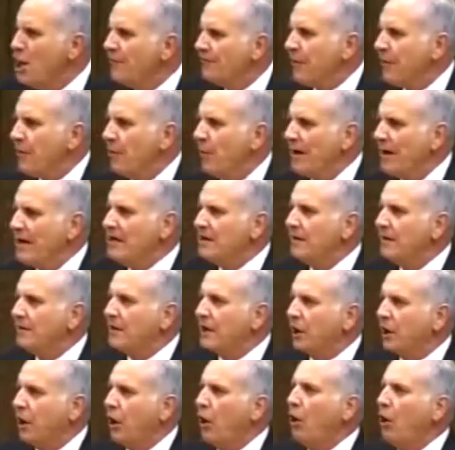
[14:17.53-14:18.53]
From one end of
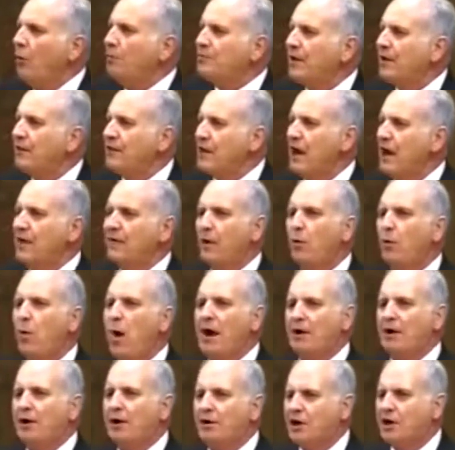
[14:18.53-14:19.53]
the globe to the other,
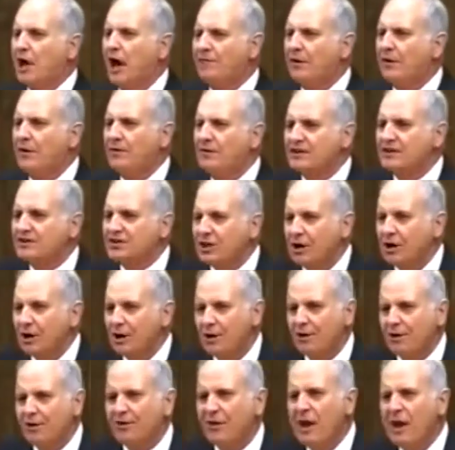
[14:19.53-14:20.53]
water covered this
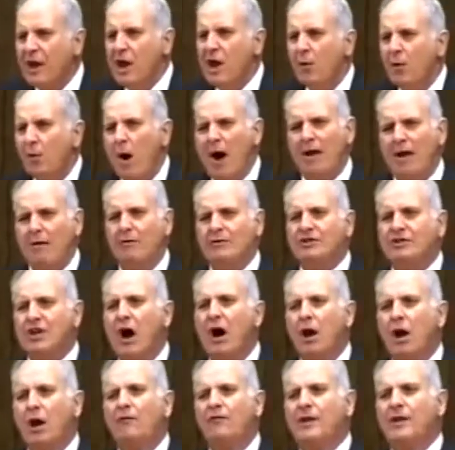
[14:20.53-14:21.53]
earth. Water was
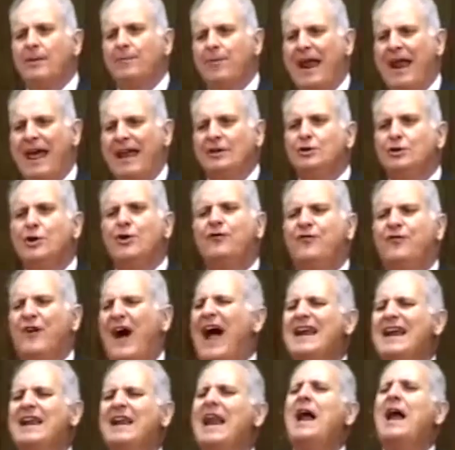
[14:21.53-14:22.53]
all over the planet. You
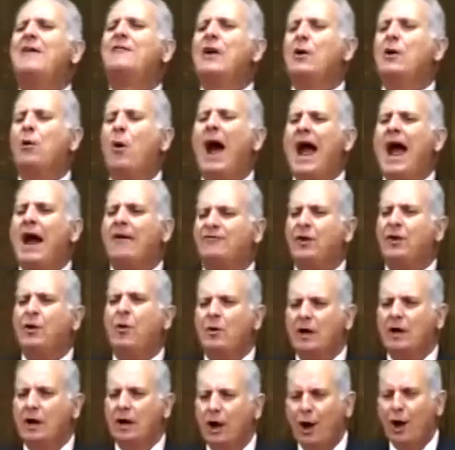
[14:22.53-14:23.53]
find it everywhere if you
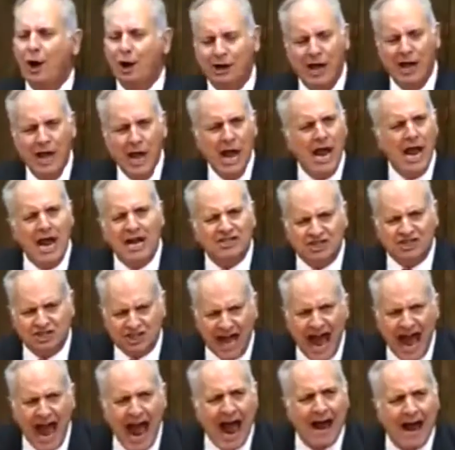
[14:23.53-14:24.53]
want to look. It's
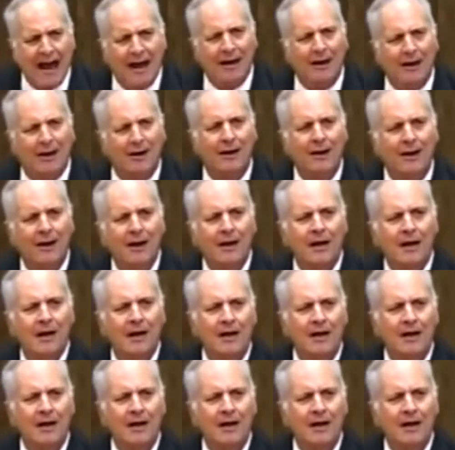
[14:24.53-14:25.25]
there.